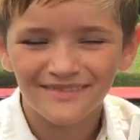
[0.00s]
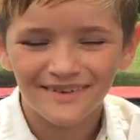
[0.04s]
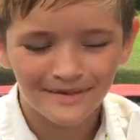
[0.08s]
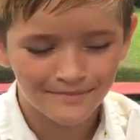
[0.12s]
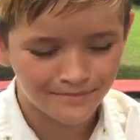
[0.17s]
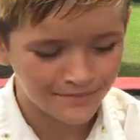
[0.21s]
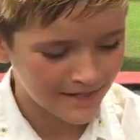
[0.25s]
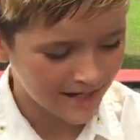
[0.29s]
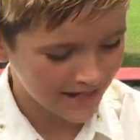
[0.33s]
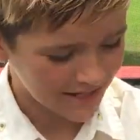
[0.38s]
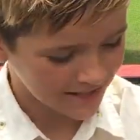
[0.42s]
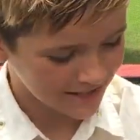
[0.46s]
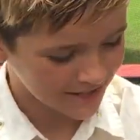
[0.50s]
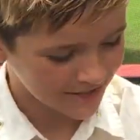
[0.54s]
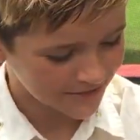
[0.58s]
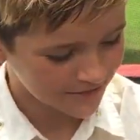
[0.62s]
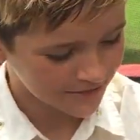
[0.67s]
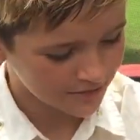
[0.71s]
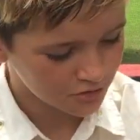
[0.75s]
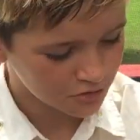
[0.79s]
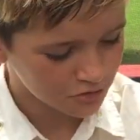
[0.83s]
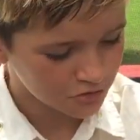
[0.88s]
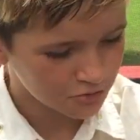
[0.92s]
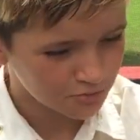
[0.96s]
I'm nine
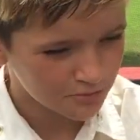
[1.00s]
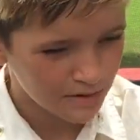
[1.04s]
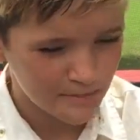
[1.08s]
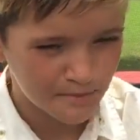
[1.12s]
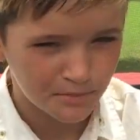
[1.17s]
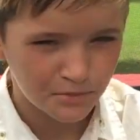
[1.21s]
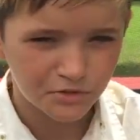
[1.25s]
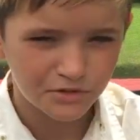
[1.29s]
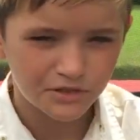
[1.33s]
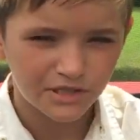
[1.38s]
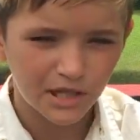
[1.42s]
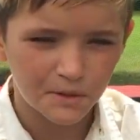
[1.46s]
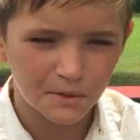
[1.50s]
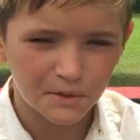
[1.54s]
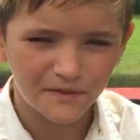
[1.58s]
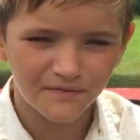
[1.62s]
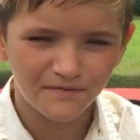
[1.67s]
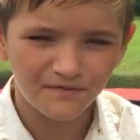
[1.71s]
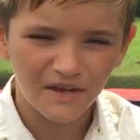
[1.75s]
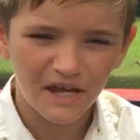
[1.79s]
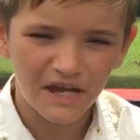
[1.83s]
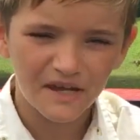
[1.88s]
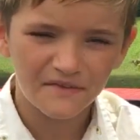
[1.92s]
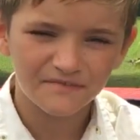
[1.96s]
years old. My birthday was
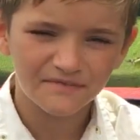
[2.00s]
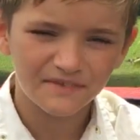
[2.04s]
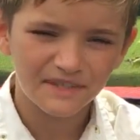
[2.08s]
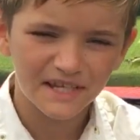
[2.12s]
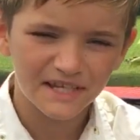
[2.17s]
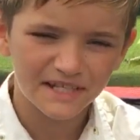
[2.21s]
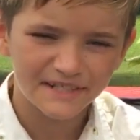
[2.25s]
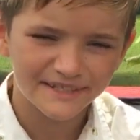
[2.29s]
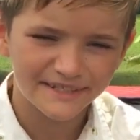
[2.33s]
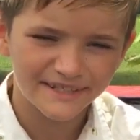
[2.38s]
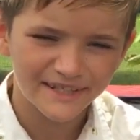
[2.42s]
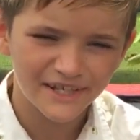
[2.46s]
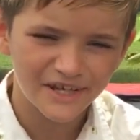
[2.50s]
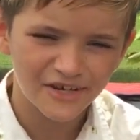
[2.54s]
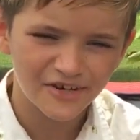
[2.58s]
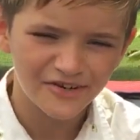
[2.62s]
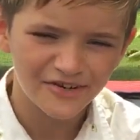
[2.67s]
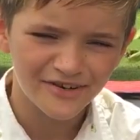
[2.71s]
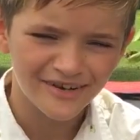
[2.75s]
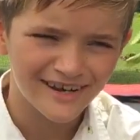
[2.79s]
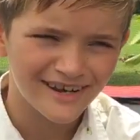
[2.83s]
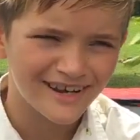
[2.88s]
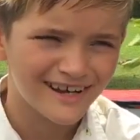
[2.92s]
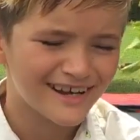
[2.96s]
five days ago.
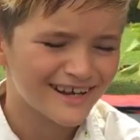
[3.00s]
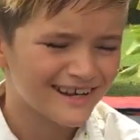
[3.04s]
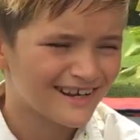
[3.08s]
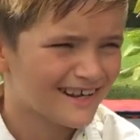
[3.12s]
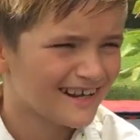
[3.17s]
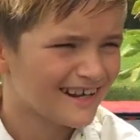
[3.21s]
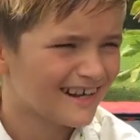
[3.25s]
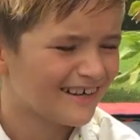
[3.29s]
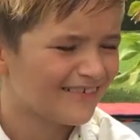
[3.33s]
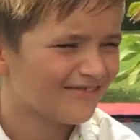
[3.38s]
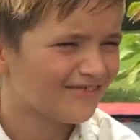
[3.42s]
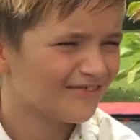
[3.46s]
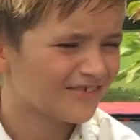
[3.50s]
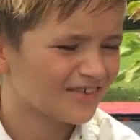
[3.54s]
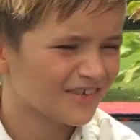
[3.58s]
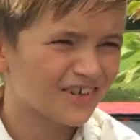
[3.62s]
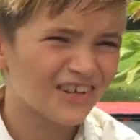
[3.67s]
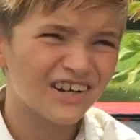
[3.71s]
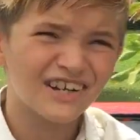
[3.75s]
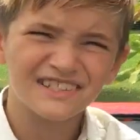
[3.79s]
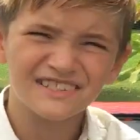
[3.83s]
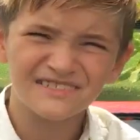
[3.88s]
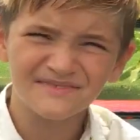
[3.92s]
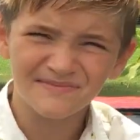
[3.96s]
I
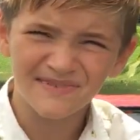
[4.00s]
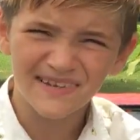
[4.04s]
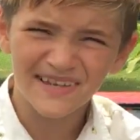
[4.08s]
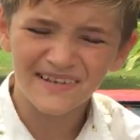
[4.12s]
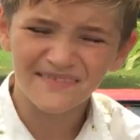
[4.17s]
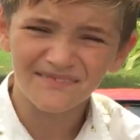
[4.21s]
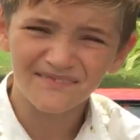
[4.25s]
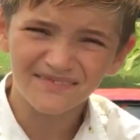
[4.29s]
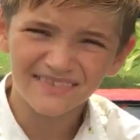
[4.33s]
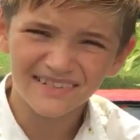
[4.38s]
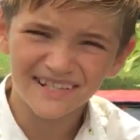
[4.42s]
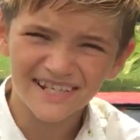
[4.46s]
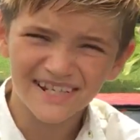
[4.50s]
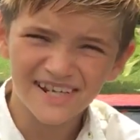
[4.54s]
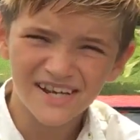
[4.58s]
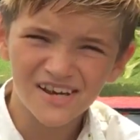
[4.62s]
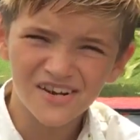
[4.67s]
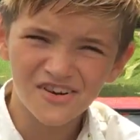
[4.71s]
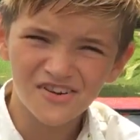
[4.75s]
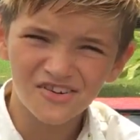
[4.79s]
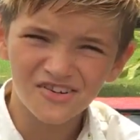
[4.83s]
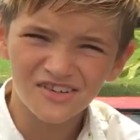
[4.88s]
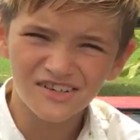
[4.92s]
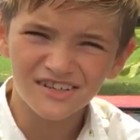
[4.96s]
forgot to make a
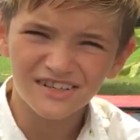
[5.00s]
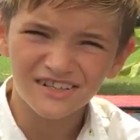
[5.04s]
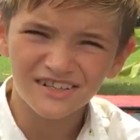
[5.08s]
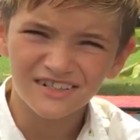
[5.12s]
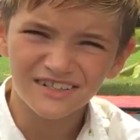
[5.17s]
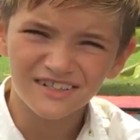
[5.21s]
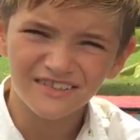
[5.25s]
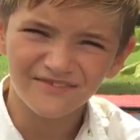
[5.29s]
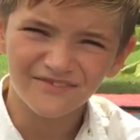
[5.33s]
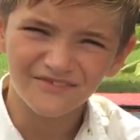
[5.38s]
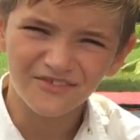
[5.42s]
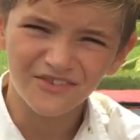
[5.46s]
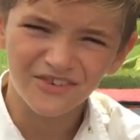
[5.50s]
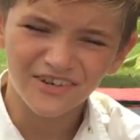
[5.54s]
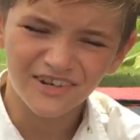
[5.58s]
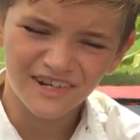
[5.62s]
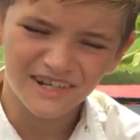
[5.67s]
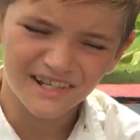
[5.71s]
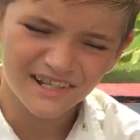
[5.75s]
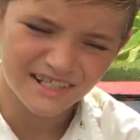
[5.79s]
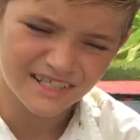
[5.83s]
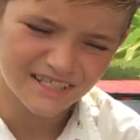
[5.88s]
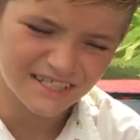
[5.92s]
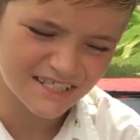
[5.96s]
video for
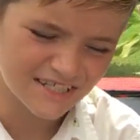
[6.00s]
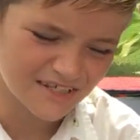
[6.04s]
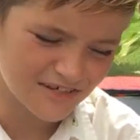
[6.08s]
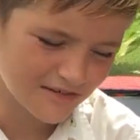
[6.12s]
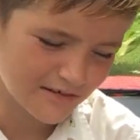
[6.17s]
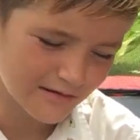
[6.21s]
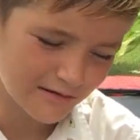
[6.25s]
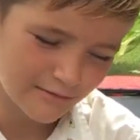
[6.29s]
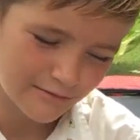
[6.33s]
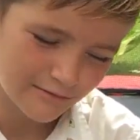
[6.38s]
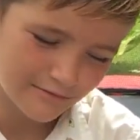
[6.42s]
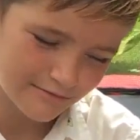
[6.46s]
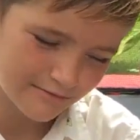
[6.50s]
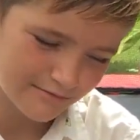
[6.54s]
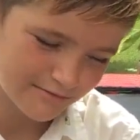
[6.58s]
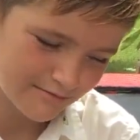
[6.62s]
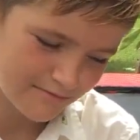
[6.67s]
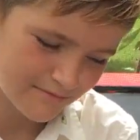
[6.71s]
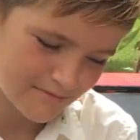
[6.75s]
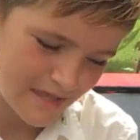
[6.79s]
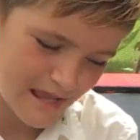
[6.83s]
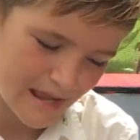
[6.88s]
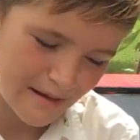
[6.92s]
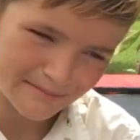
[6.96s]
it, so
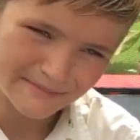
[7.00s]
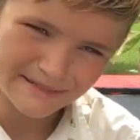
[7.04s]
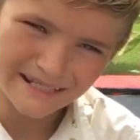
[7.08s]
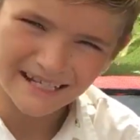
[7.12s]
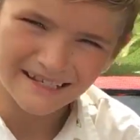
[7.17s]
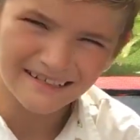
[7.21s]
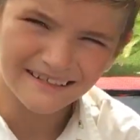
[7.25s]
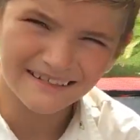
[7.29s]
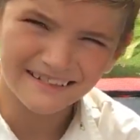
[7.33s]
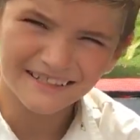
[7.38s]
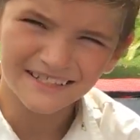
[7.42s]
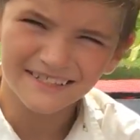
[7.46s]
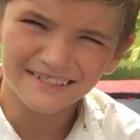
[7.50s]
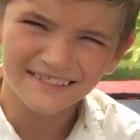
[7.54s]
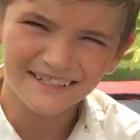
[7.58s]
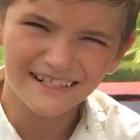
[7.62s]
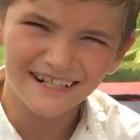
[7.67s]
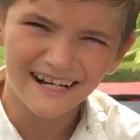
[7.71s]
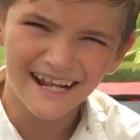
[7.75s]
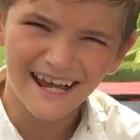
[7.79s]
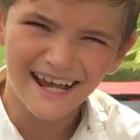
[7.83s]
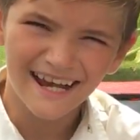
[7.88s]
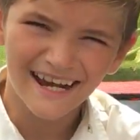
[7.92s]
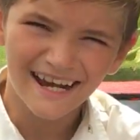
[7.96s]
I'm telling you
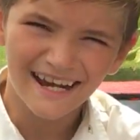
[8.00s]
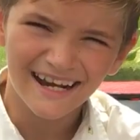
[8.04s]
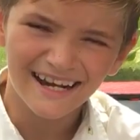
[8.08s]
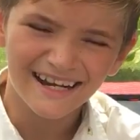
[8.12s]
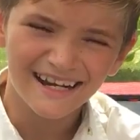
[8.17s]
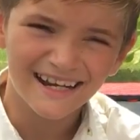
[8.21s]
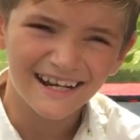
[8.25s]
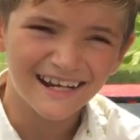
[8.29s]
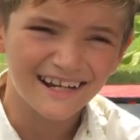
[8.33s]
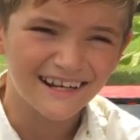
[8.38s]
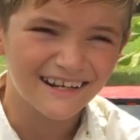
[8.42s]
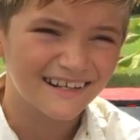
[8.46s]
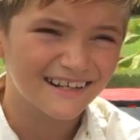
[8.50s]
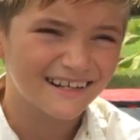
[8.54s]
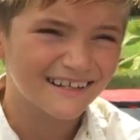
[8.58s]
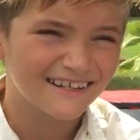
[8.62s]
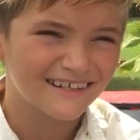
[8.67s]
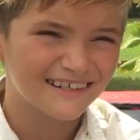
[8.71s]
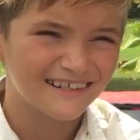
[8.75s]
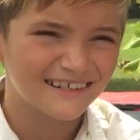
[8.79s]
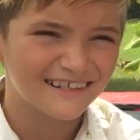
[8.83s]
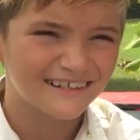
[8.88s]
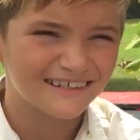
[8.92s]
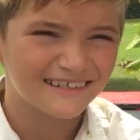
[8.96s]
today.
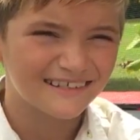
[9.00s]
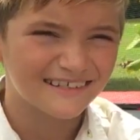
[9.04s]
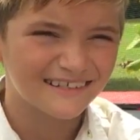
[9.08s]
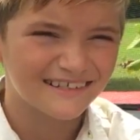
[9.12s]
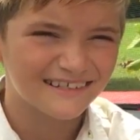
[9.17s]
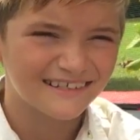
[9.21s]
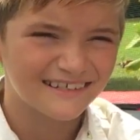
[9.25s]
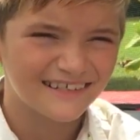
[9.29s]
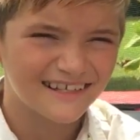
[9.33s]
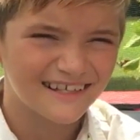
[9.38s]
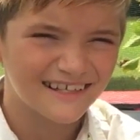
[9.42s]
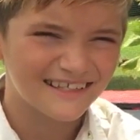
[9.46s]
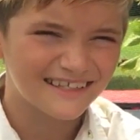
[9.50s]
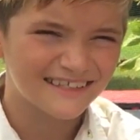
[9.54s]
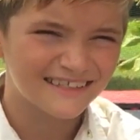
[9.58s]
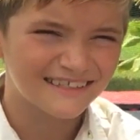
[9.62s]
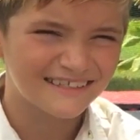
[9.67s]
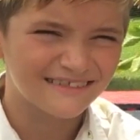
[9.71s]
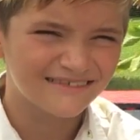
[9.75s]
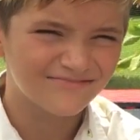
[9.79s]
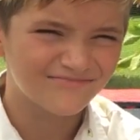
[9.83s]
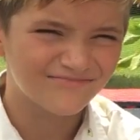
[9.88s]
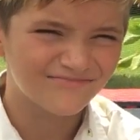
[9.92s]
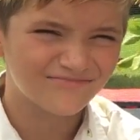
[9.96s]
And
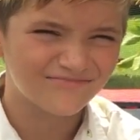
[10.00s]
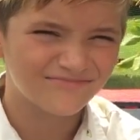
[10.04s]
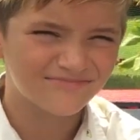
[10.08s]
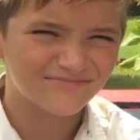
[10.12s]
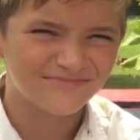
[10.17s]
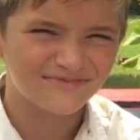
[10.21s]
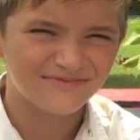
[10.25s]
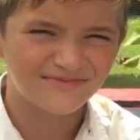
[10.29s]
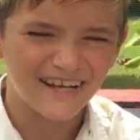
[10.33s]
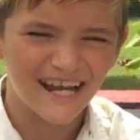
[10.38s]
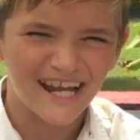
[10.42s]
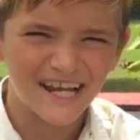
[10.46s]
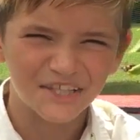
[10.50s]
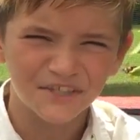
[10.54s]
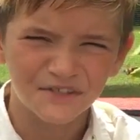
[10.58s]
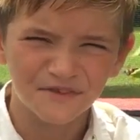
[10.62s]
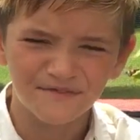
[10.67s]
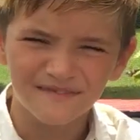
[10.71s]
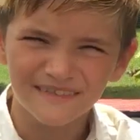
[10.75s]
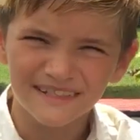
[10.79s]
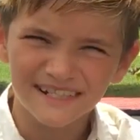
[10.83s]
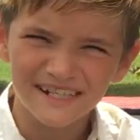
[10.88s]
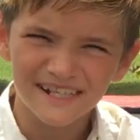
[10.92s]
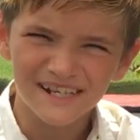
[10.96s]
my other
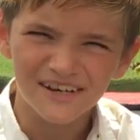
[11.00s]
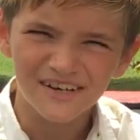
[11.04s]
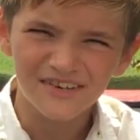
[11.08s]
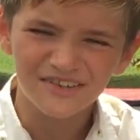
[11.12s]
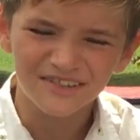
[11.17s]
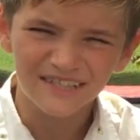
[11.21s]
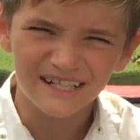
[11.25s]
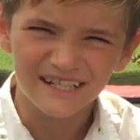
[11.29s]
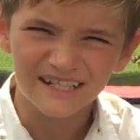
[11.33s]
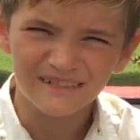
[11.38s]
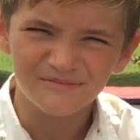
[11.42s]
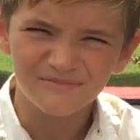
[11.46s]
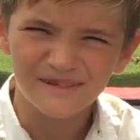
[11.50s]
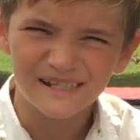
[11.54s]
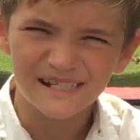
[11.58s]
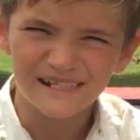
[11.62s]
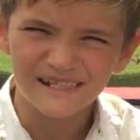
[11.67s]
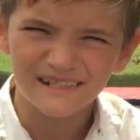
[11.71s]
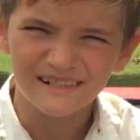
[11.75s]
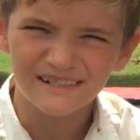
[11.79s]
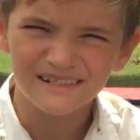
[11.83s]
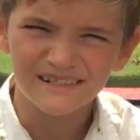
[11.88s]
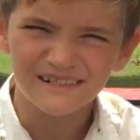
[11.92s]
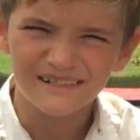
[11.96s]
video that
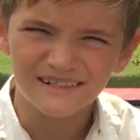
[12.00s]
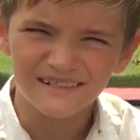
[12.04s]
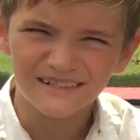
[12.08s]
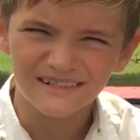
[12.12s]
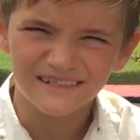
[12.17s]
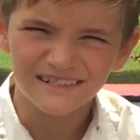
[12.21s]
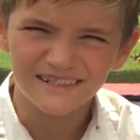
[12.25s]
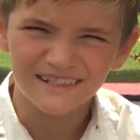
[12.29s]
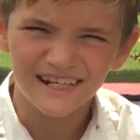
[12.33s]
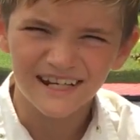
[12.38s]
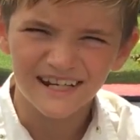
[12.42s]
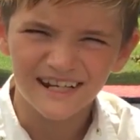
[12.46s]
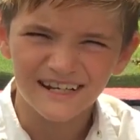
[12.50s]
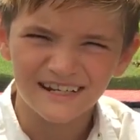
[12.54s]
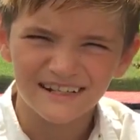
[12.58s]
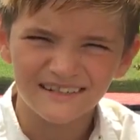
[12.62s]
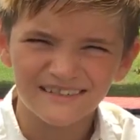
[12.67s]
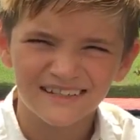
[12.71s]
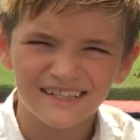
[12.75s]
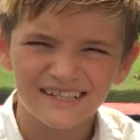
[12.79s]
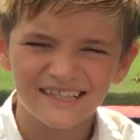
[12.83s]
I made today.